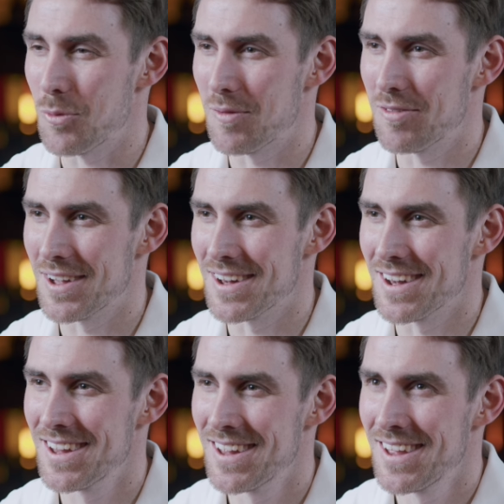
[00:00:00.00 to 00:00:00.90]
would be
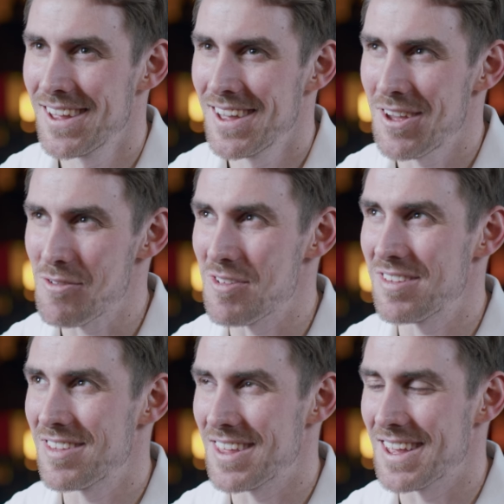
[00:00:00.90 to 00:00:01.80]
fun
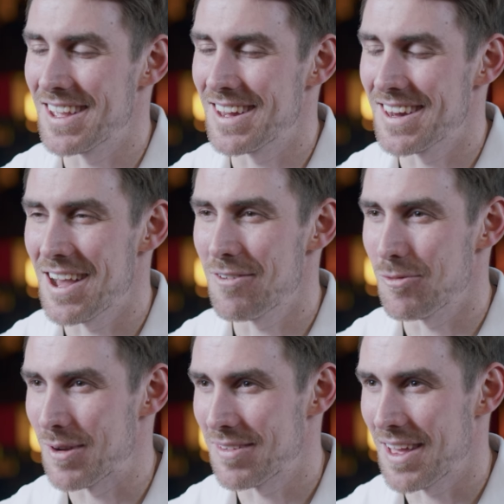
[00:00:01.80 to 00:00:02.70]
visiting now
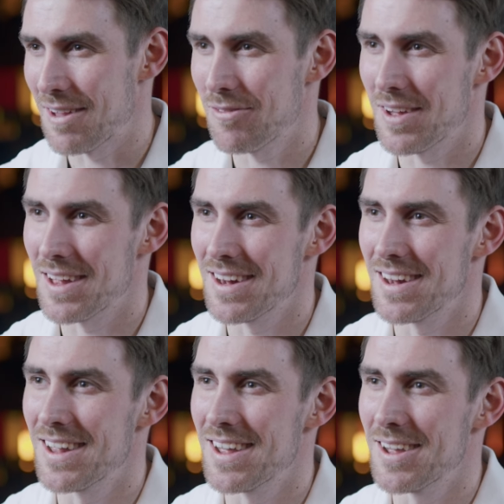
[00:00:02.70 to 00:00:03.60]
for myself and